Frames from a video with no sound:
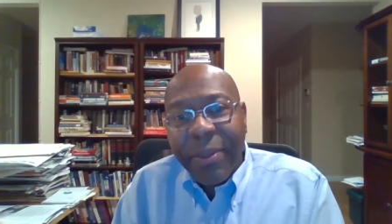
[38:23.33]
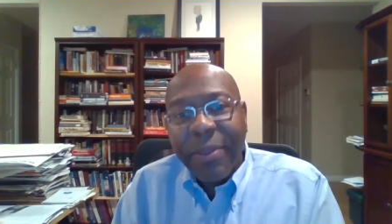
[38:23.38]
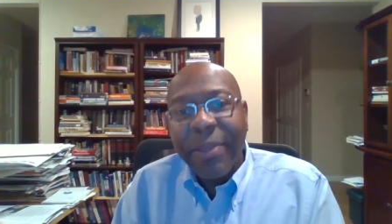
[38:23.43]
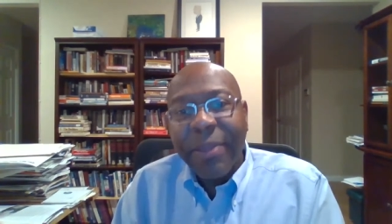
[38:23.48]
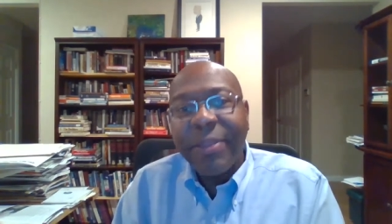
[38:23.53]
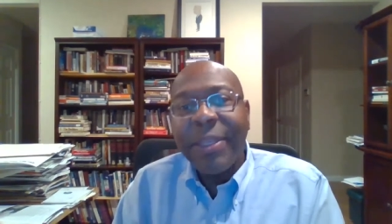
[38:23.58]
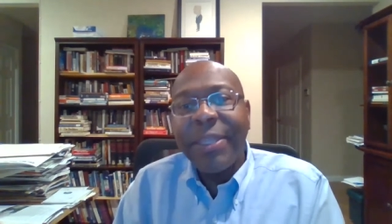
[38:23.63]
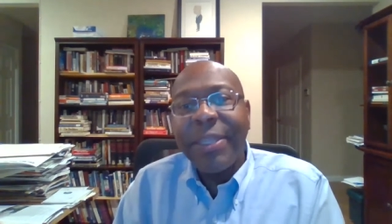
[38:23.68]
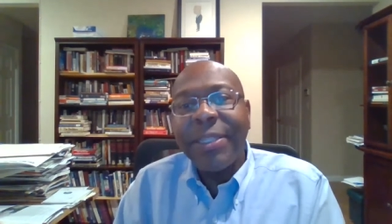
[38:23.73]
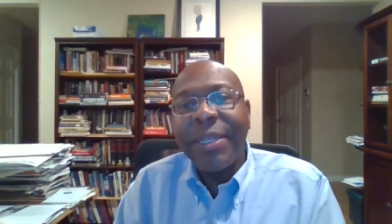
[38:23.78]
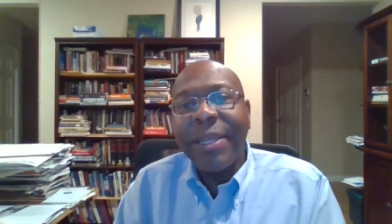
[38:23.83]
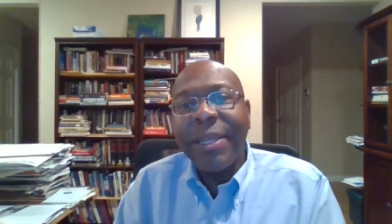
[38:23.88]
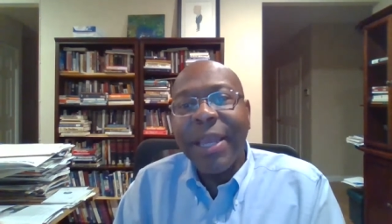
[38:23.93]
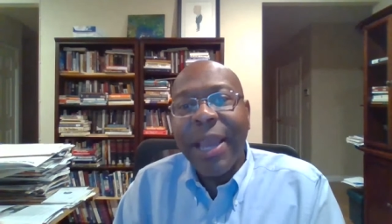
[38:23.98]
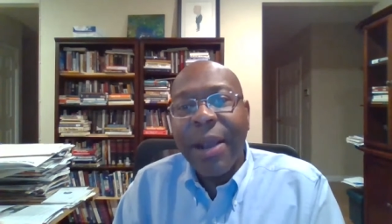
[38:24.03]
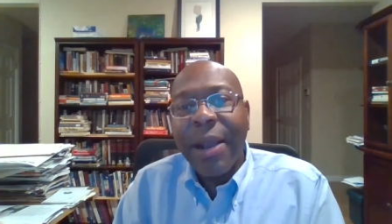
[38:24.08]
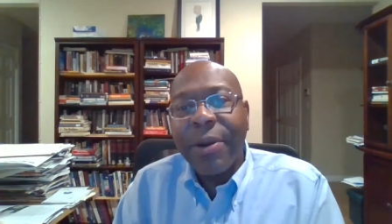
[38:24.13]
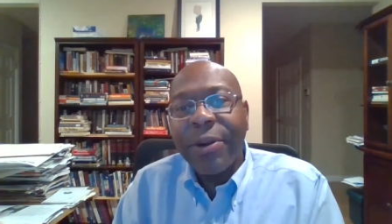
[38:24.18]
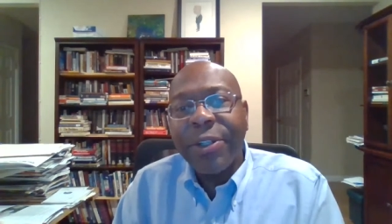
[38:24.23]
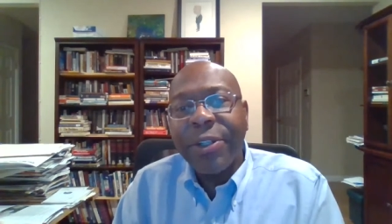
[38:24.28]
that these
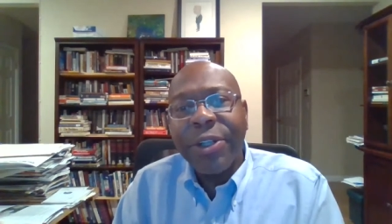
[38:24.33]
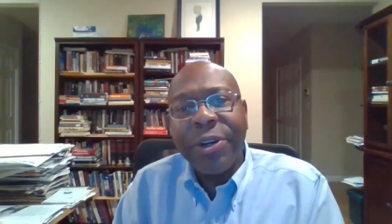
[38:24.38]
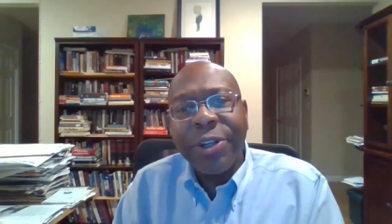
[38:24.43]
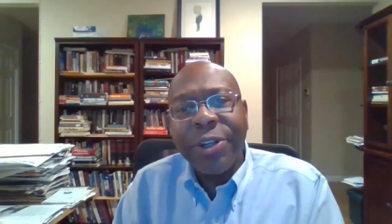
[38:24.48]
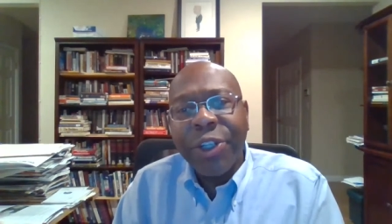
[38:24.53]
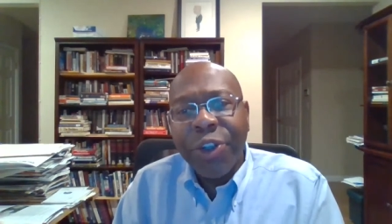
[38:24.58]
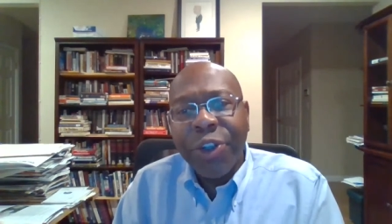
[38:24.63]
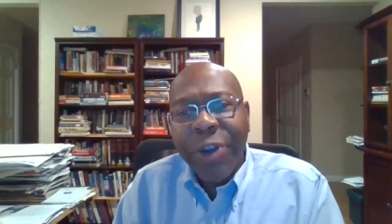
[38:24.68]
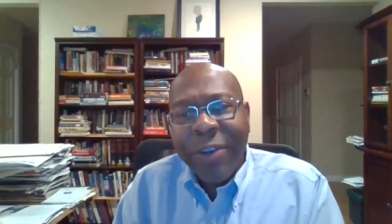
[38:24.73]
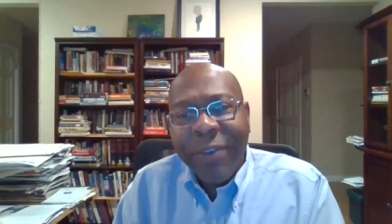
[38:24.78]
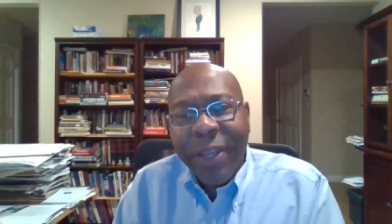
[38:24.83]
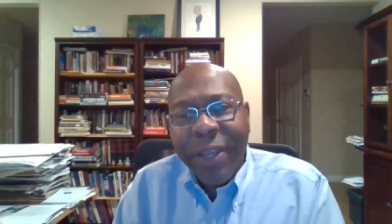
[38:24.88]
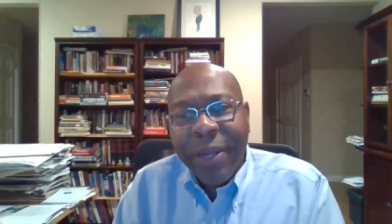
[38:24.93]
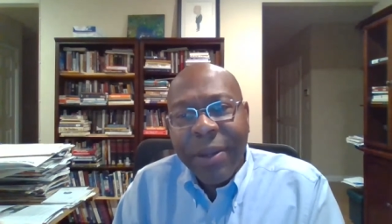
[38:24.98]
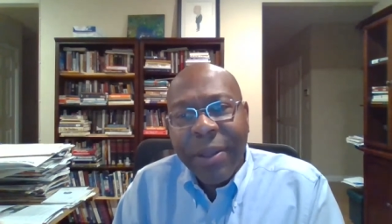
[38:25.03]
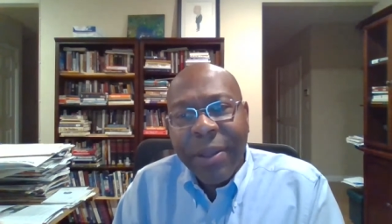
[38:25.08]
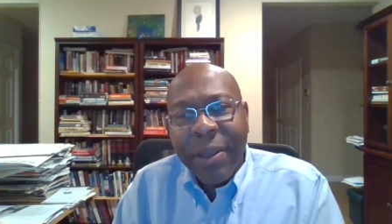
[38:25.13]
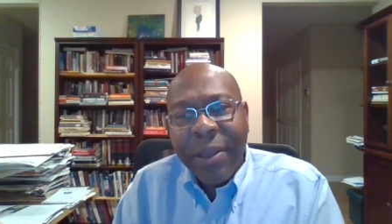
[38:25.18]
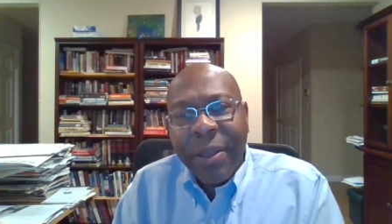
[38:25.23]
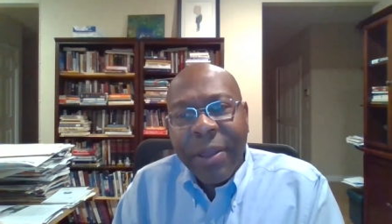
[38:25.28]
encounters are
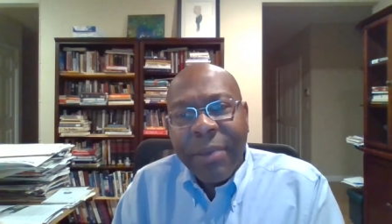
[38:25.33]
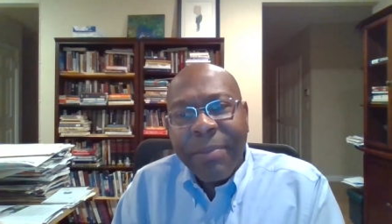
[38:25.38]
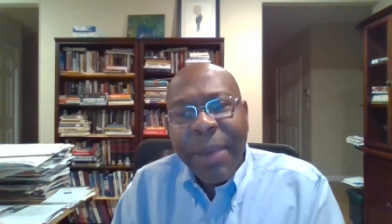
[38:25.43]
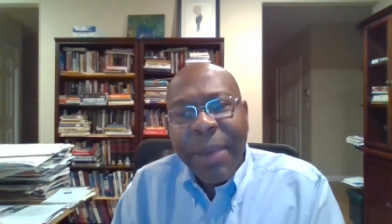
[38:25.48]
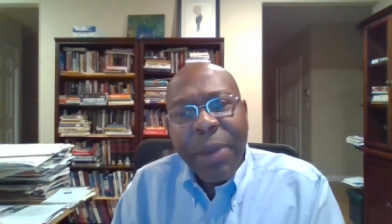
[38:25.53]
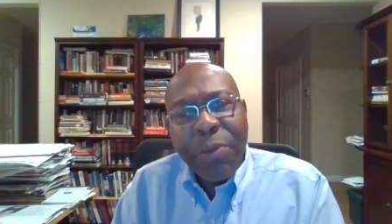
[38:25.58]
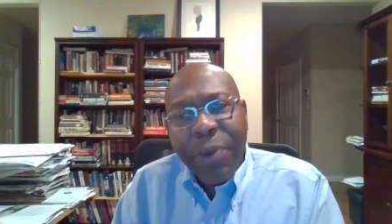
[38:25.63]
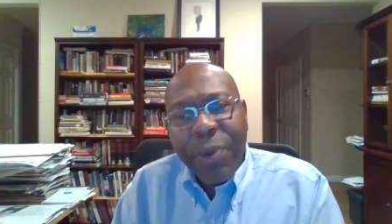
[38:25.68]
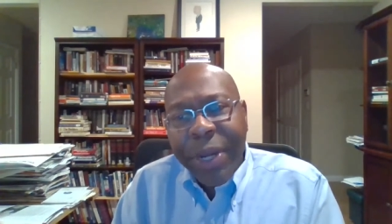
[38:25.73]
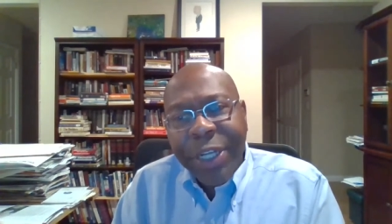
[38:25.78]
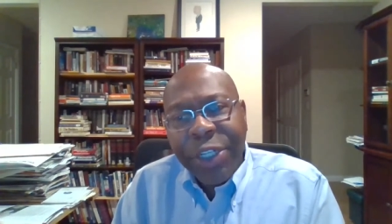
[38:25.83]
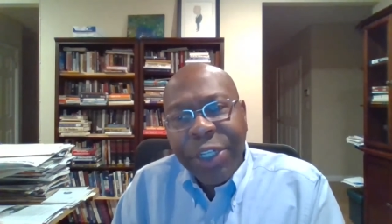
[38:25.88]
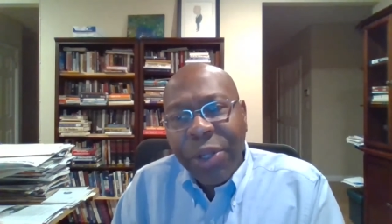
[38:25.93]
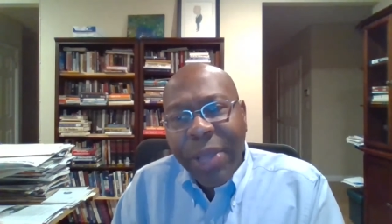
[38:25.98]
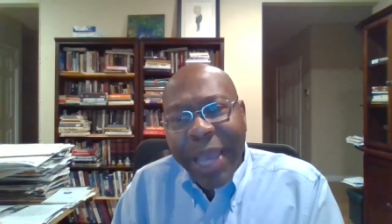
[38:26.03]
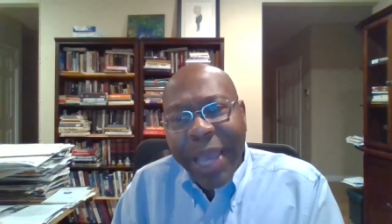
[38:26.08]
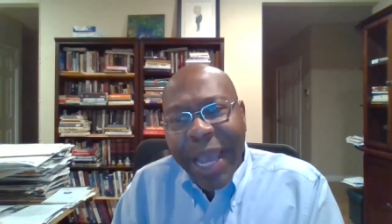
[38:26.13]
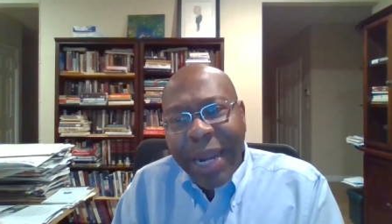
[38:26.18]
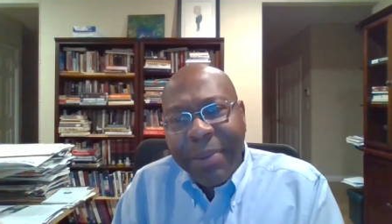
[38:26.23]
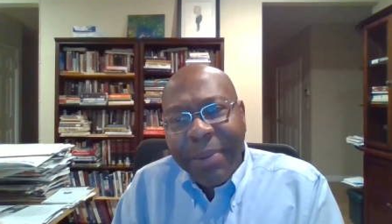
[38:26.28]
driven by
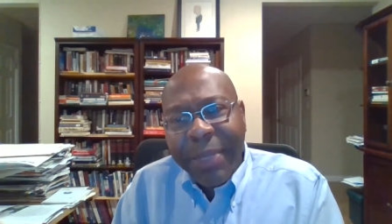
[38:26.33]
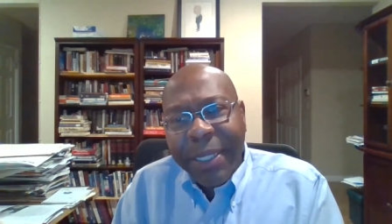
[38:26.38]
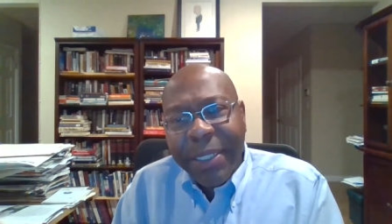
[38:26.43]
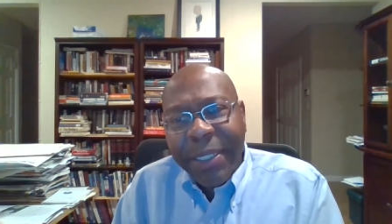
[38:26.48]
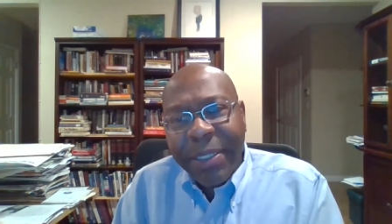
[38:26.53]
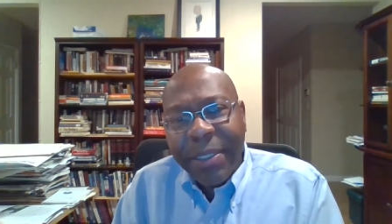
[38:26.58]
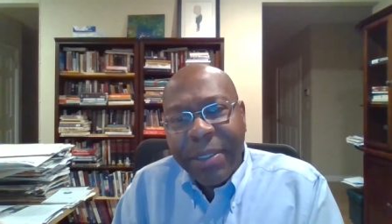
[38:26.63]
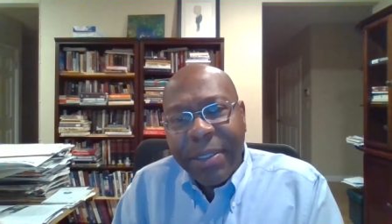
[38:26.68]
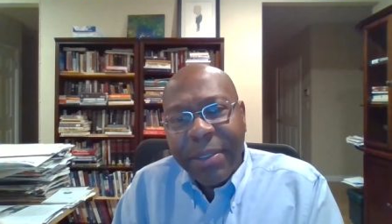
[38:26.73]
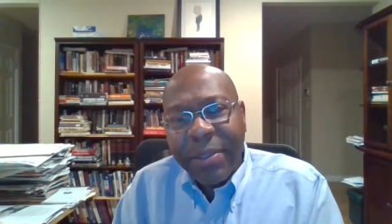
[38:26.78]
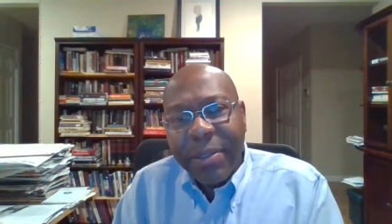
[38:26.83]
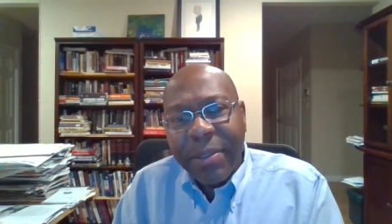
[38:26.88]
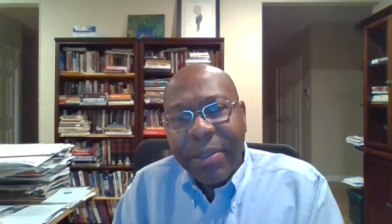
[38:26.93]
racial animus.